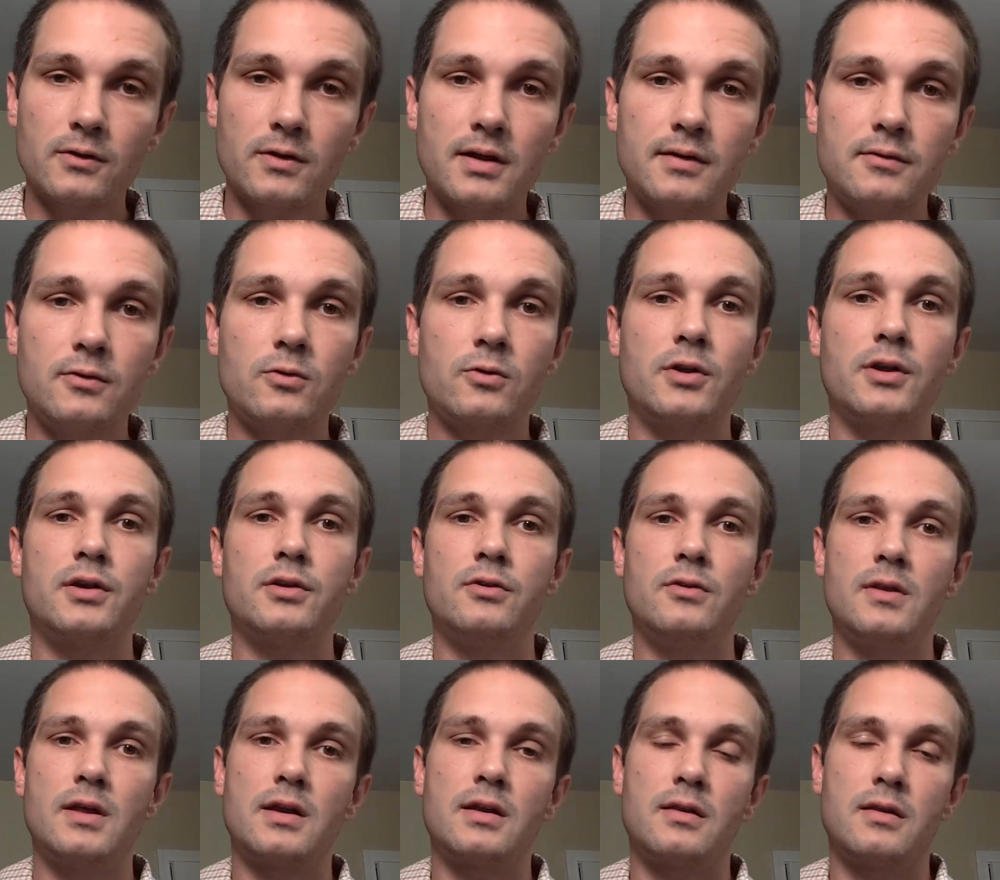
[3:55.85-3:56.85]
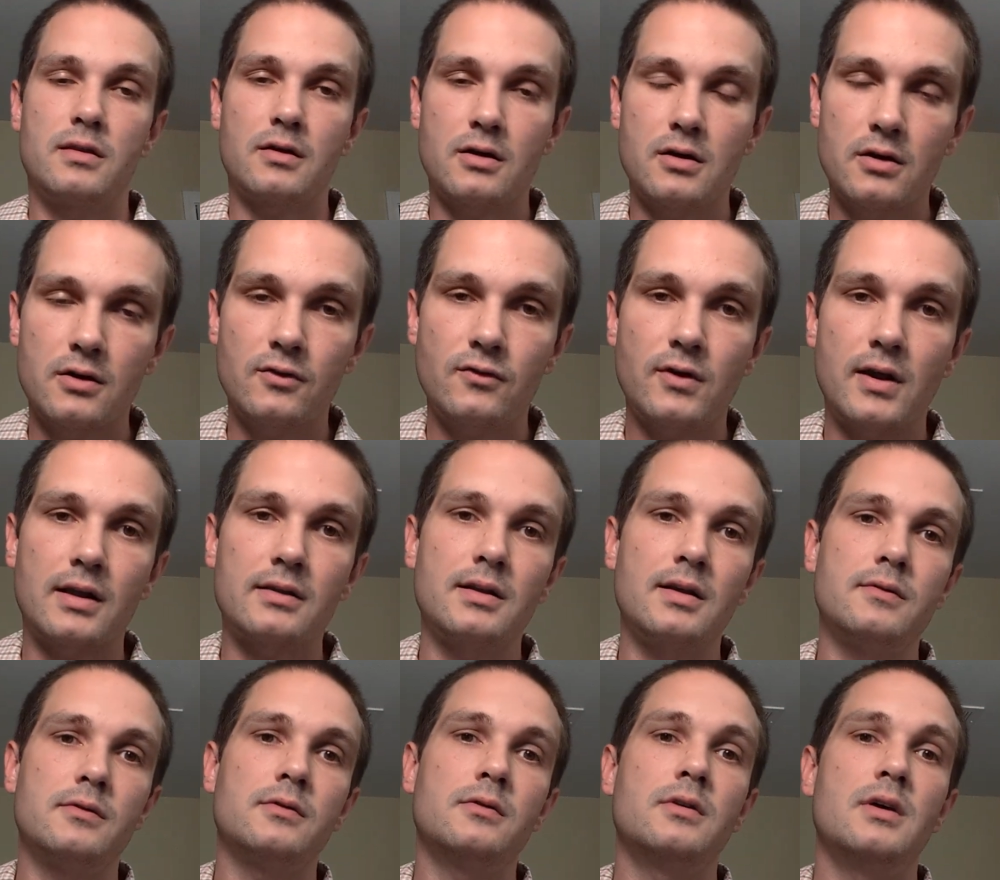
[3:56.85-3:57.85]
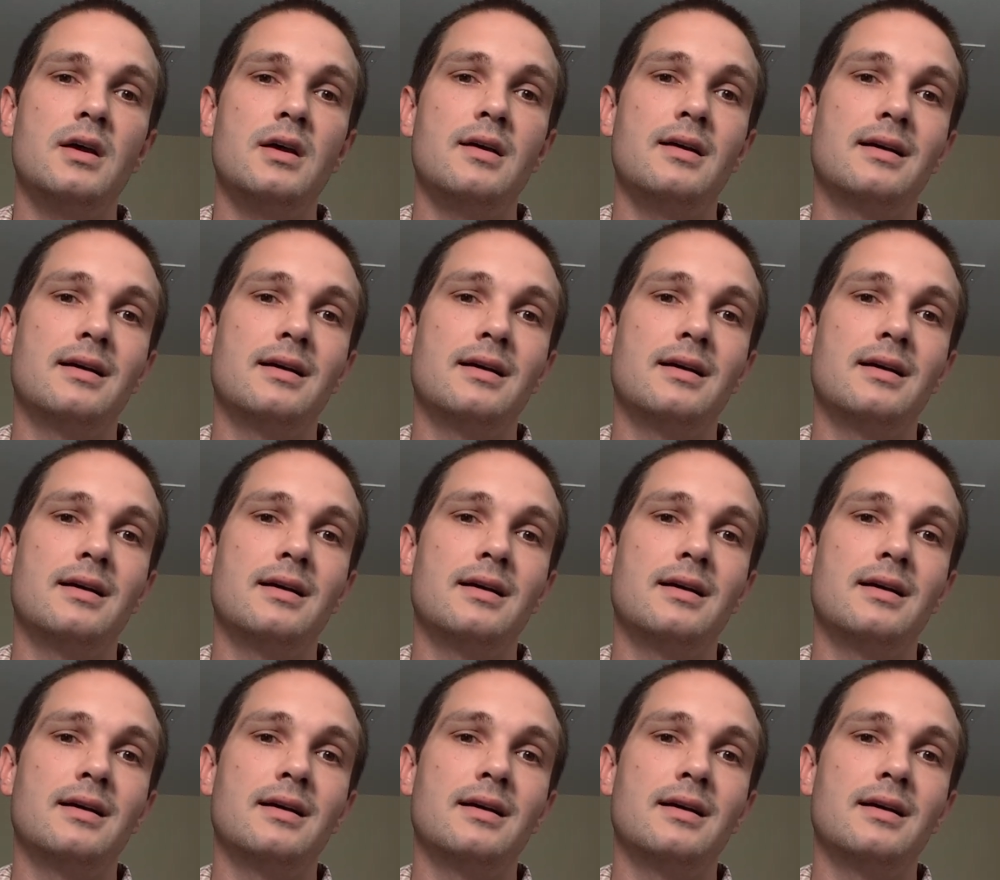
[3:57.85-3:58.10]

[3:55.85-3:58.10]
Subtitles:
level or you could do that at the contract level,